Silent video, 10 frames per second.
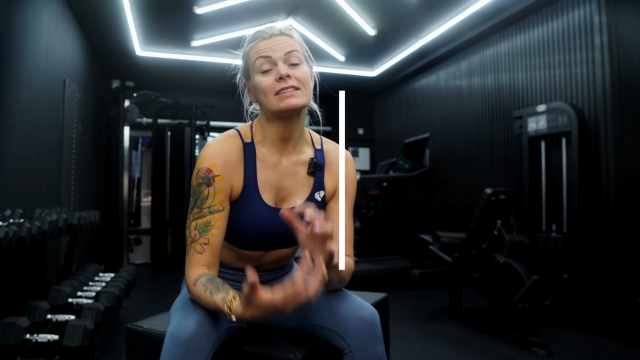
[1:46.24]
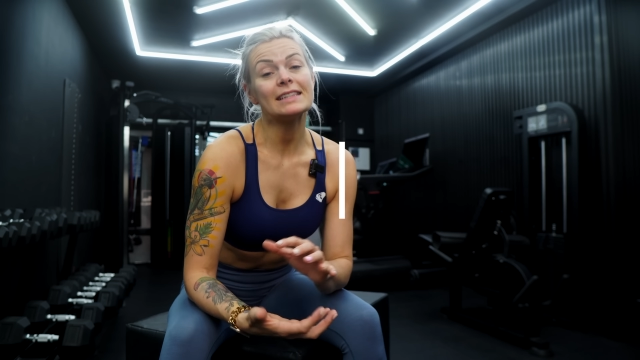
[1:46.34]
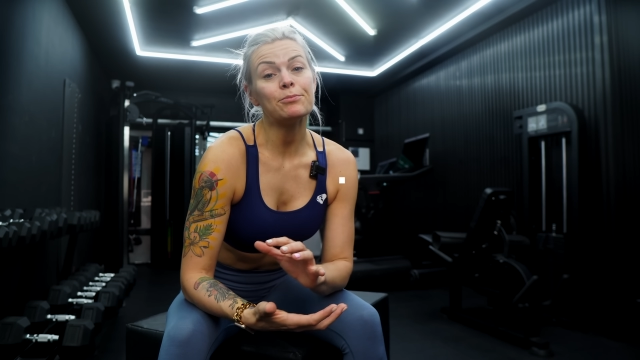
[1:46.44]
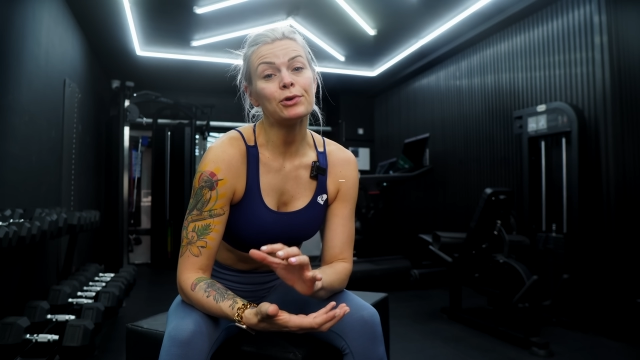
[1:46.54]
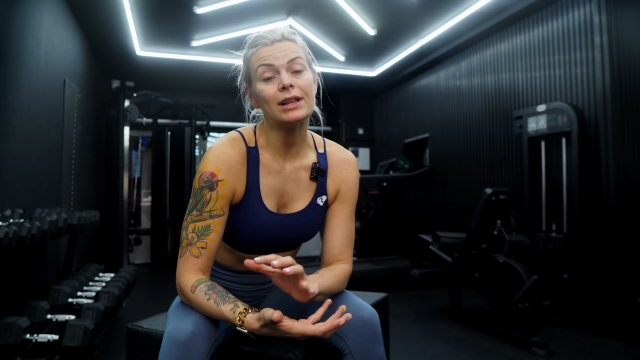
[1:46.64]

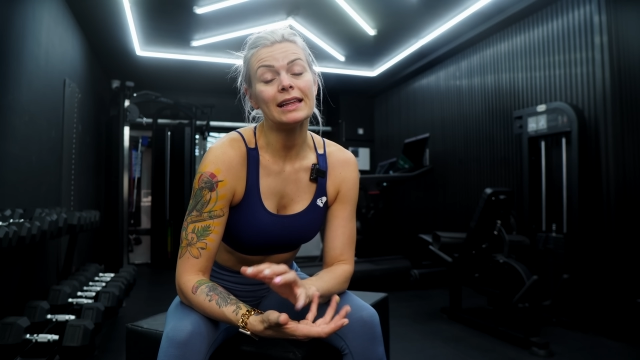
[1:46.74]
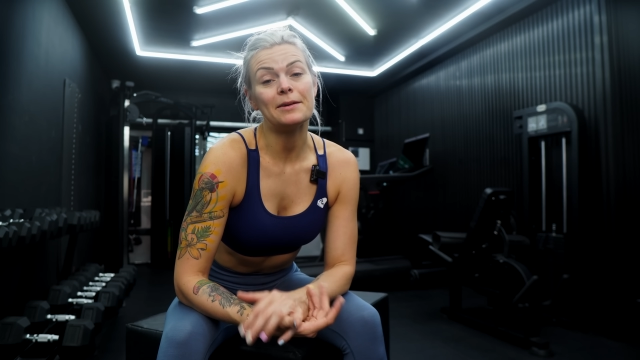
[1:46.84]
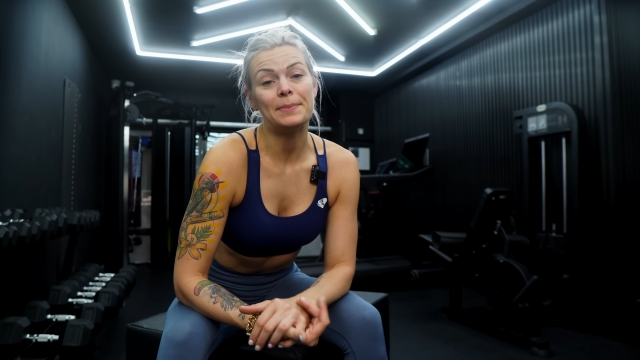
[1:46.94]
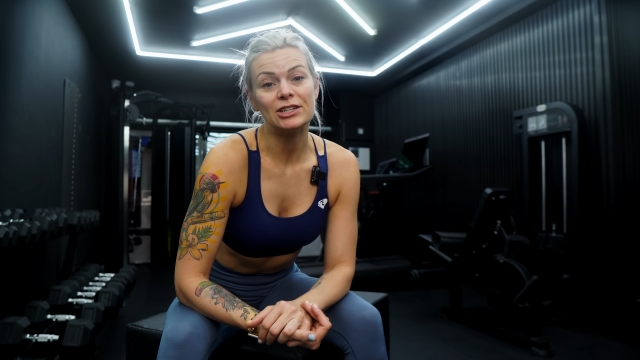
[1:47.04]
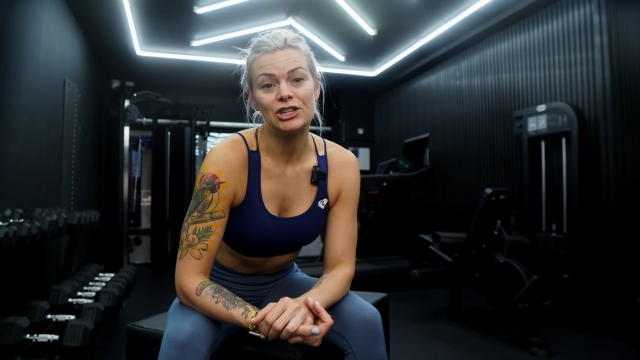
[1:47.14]
Reciprocal
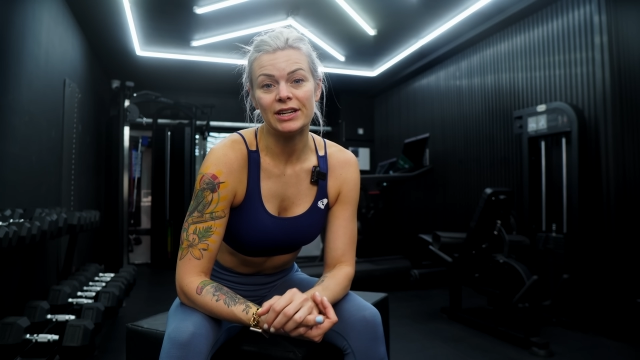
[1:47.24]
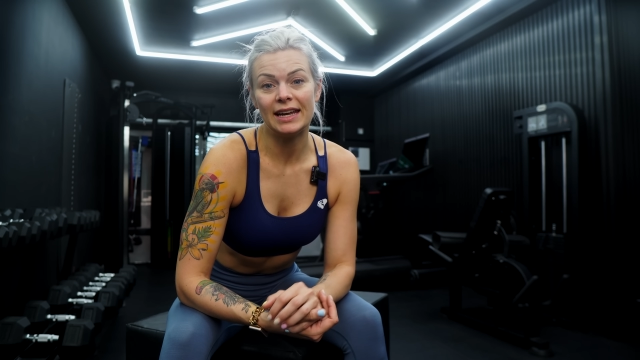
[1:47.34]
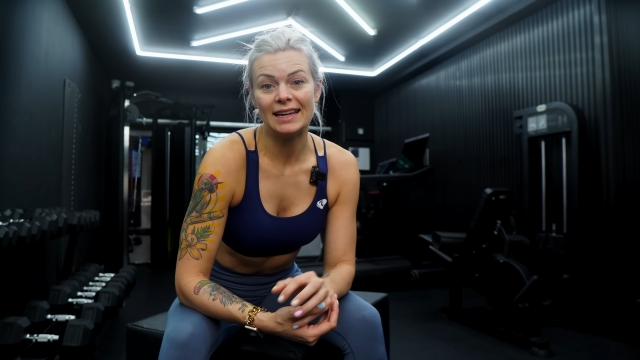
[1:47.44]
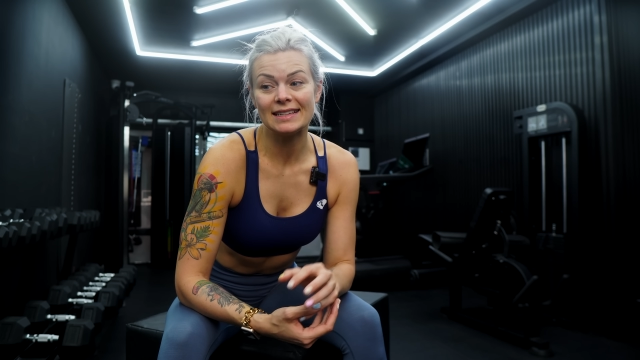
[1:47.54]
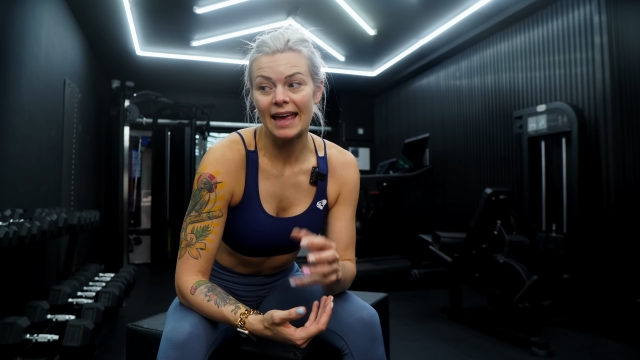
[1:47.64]
inhibition
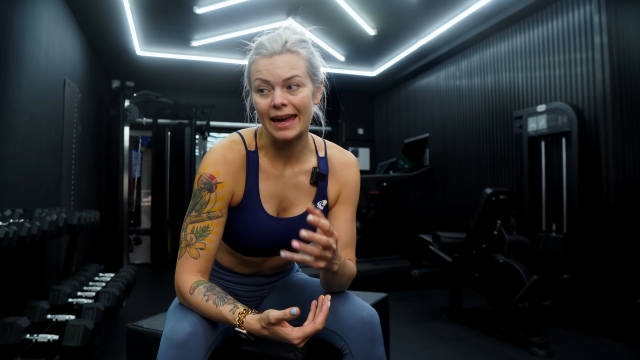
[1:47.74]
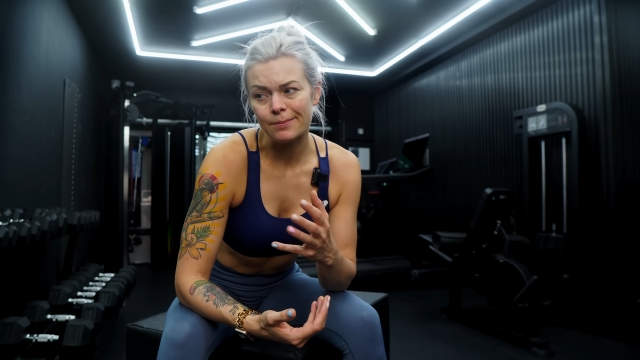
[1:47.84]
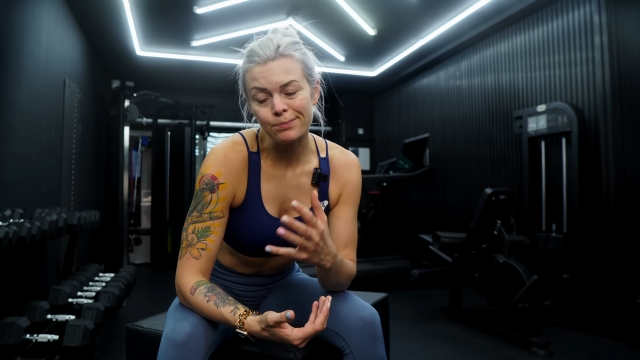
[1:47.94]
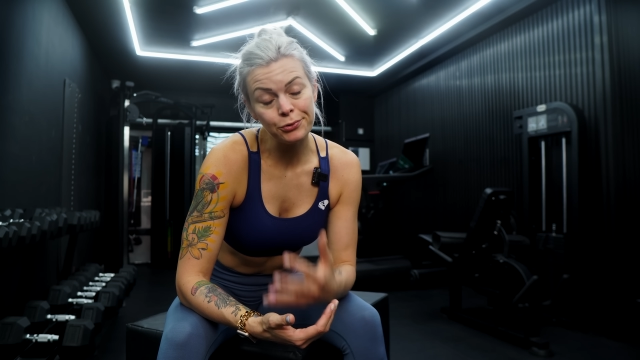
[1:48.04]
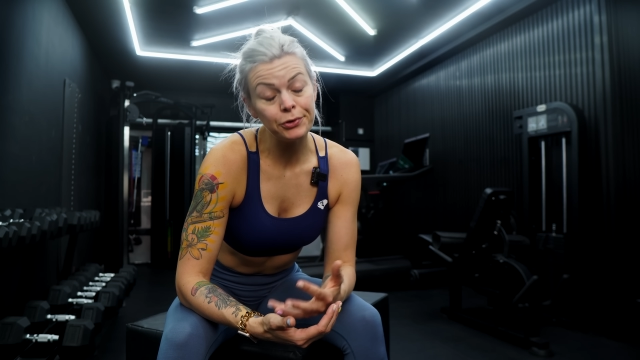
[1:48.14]
is
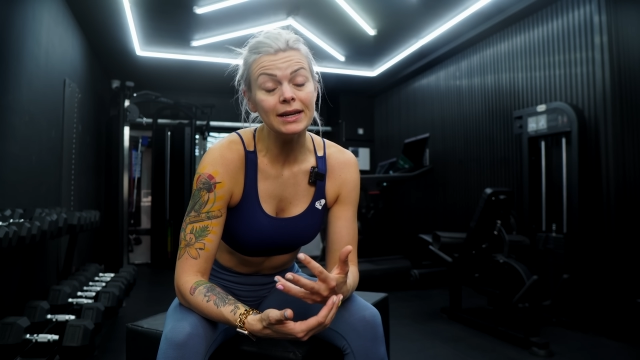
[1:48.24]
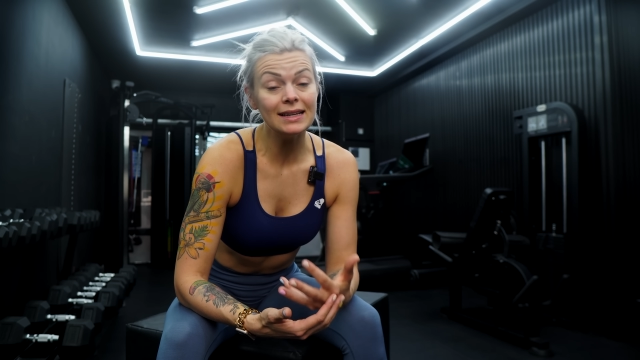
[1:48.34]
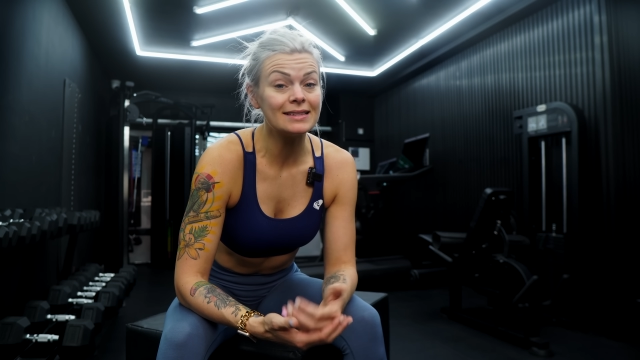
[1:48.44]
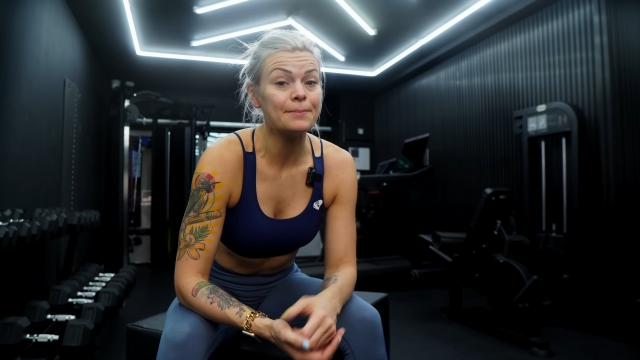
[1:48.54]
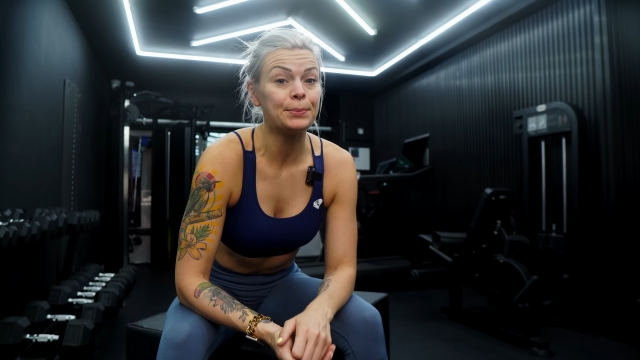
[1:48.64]
a pretty
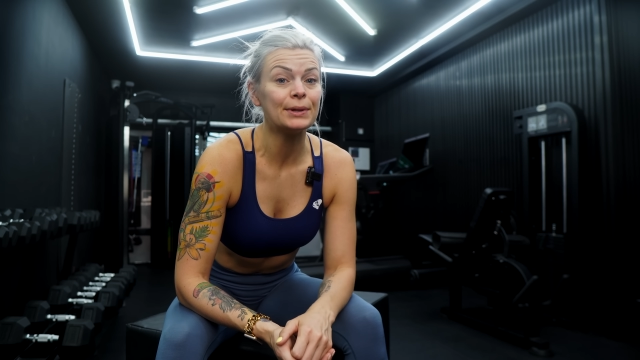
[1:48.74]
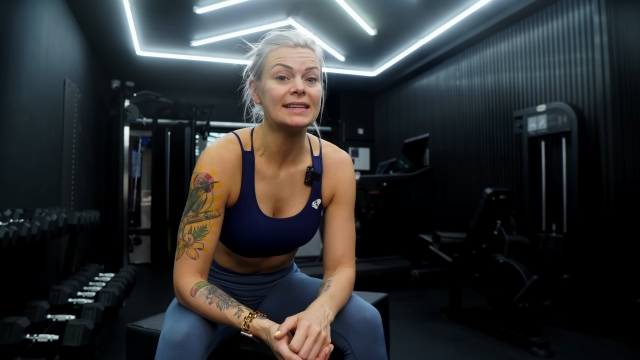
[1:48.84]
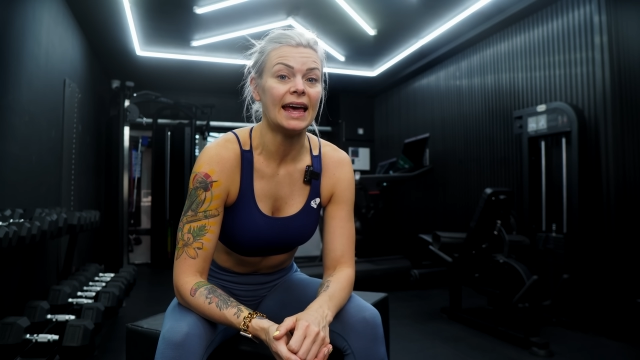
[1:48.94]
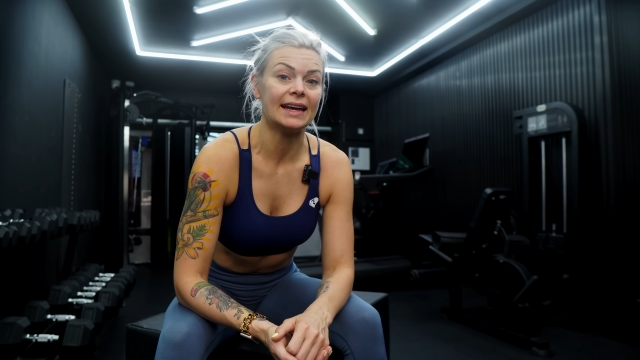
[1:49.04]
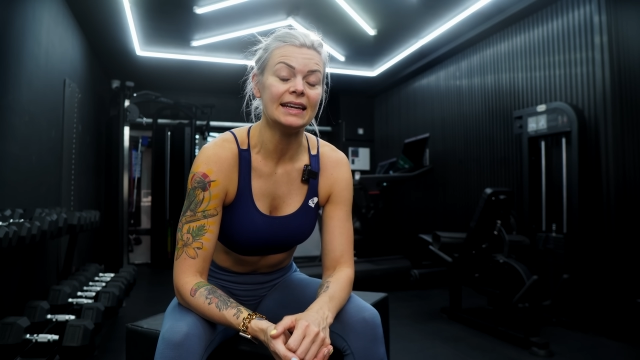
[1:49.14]
simple
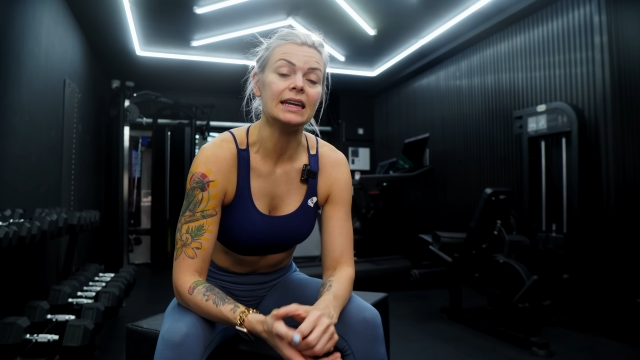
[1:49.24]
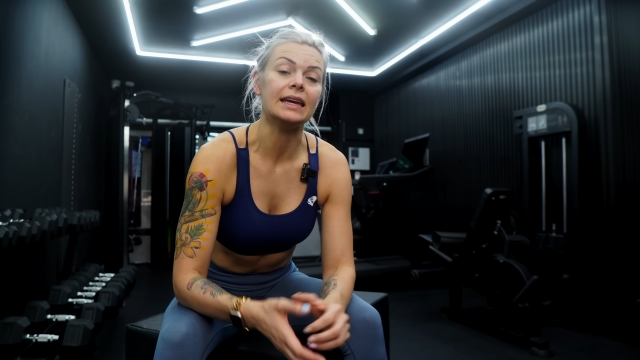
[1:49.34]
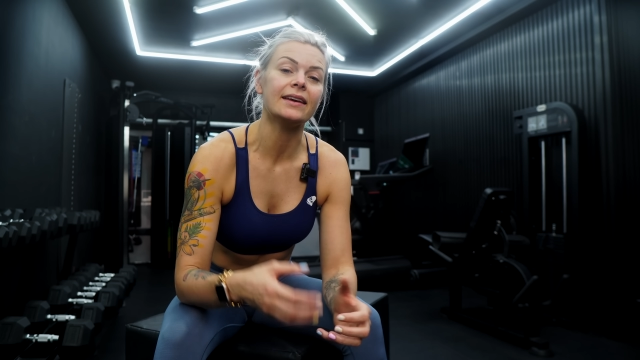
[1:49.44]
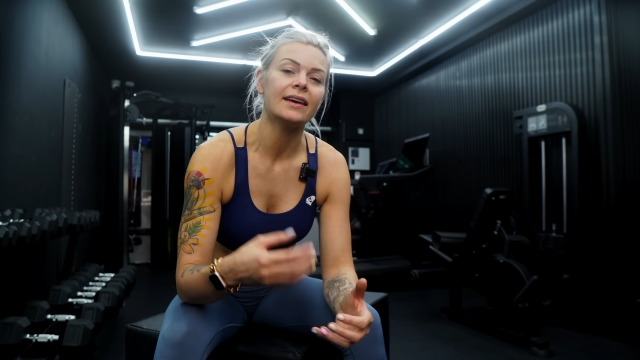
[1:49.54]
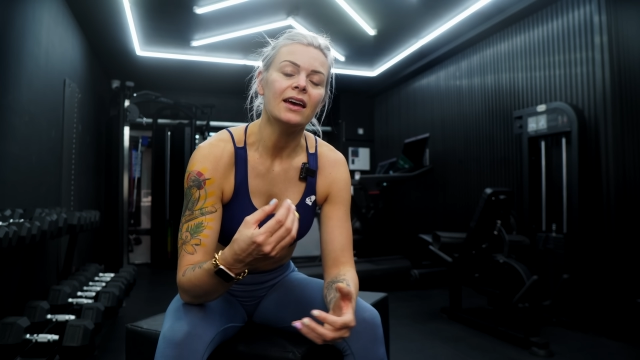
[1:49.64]

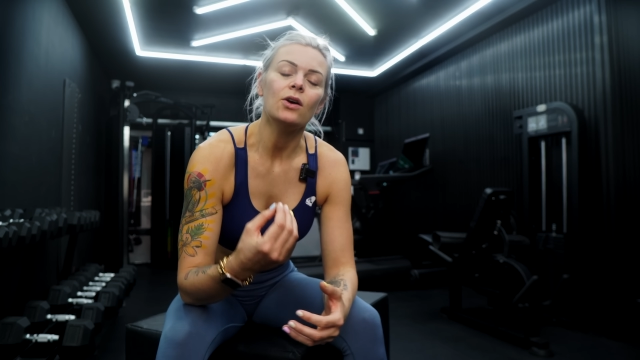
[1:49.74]
technique